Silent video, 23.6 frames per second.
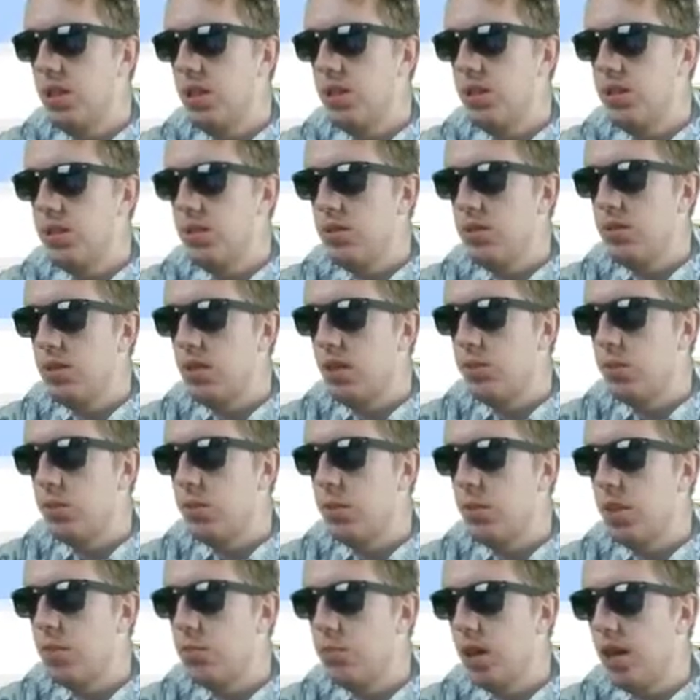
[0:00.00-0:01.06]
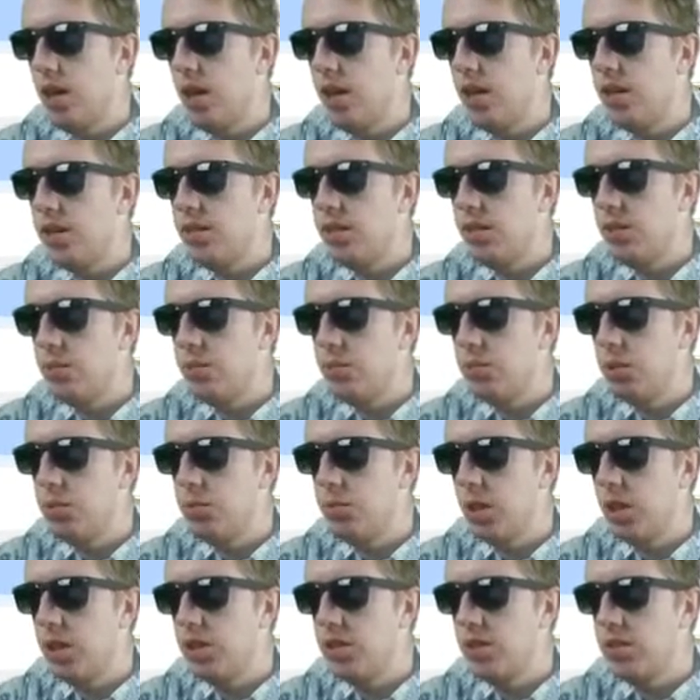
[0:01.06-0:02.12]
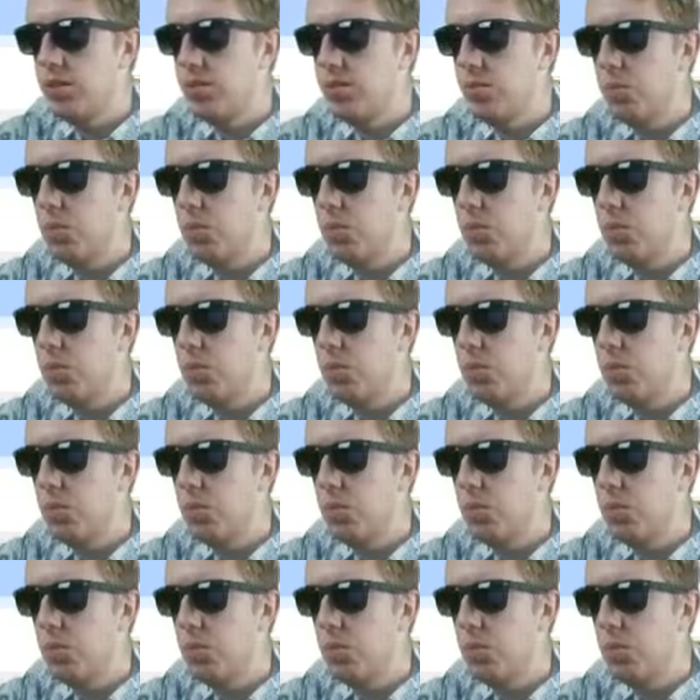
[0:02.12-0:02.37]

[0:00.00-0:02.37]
So this is level made by, the blue button